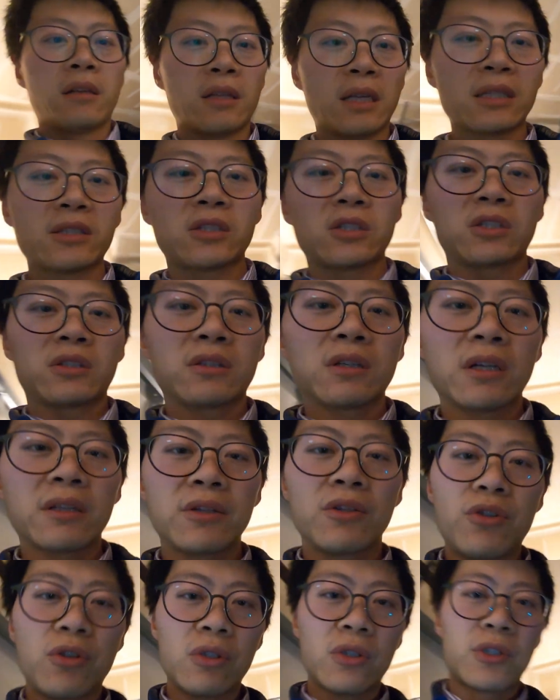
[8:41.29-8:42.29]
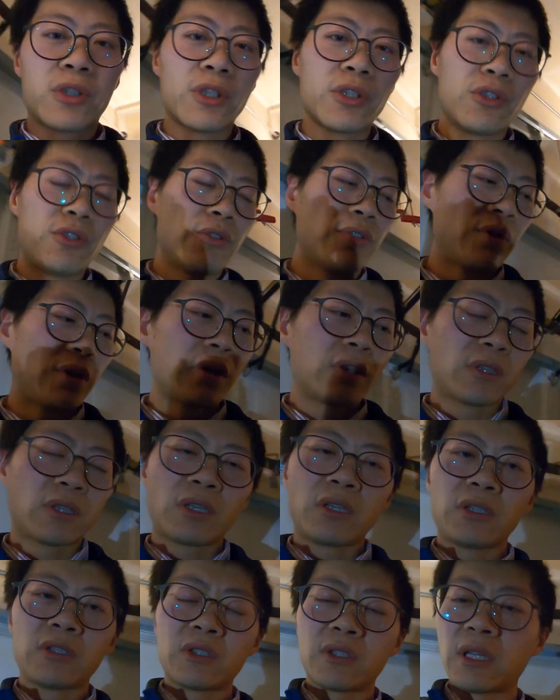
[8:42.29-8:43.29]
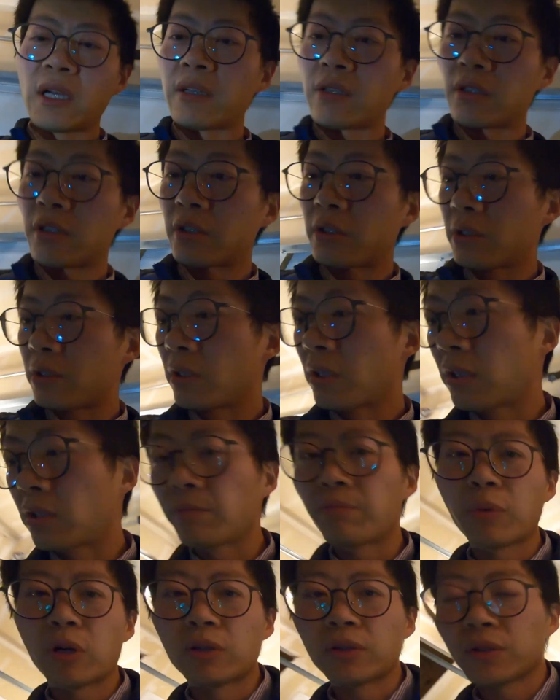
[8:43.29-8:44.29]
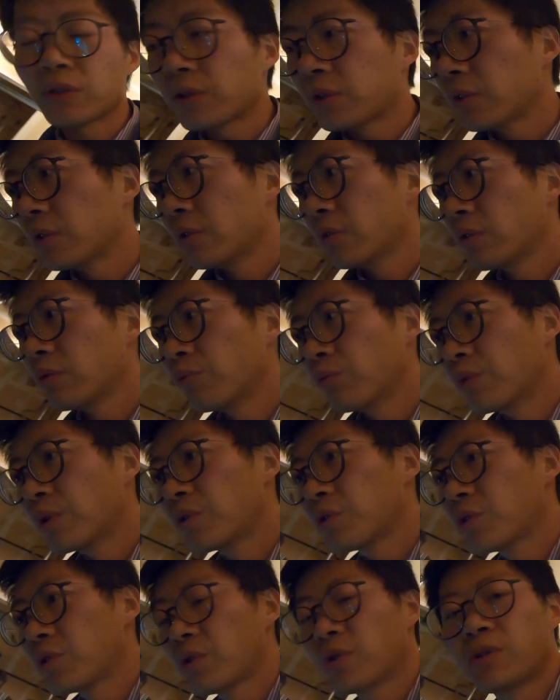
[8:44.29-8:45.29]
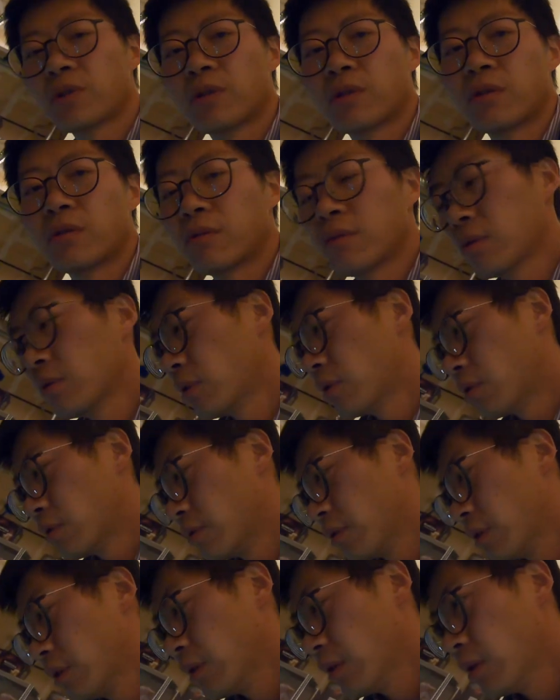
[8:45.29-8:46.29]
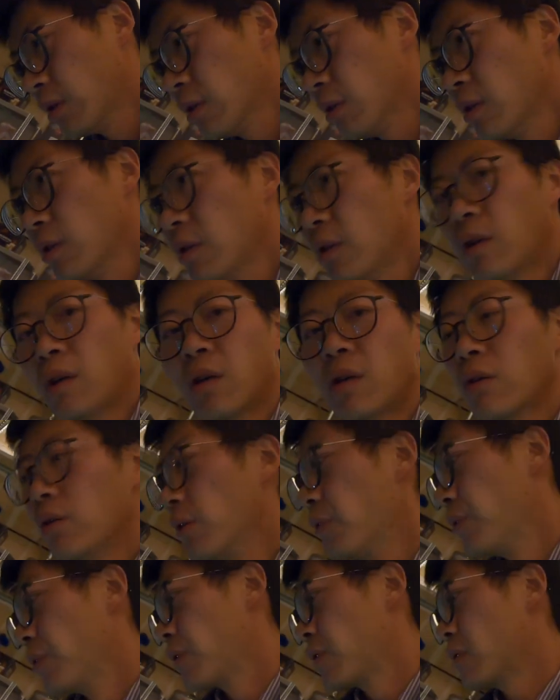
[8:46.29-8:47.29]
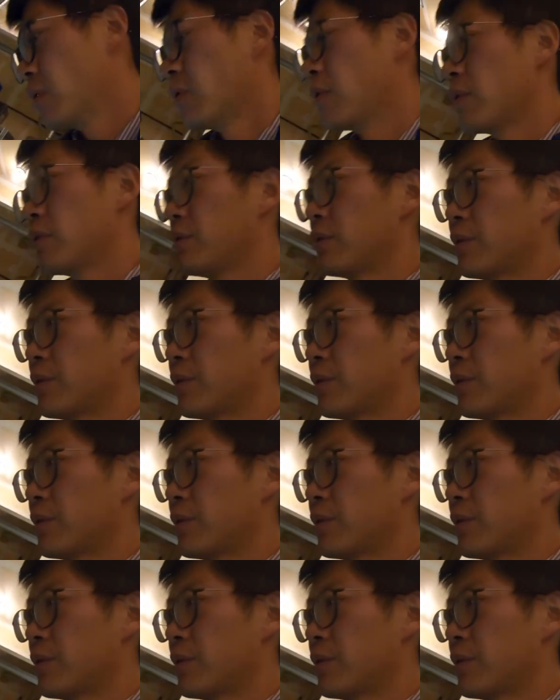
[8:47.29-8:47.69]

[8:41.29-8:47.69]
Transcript: That's done just using the standard parts which are on the car.